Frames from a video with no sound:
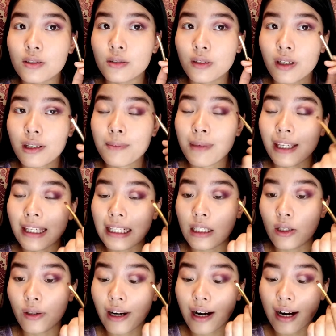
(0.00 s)
to not make it
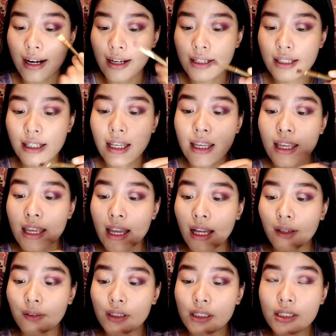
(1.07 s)
look harsh,
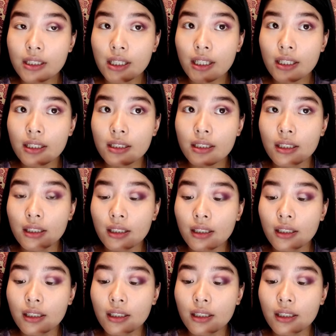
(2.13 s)
I will just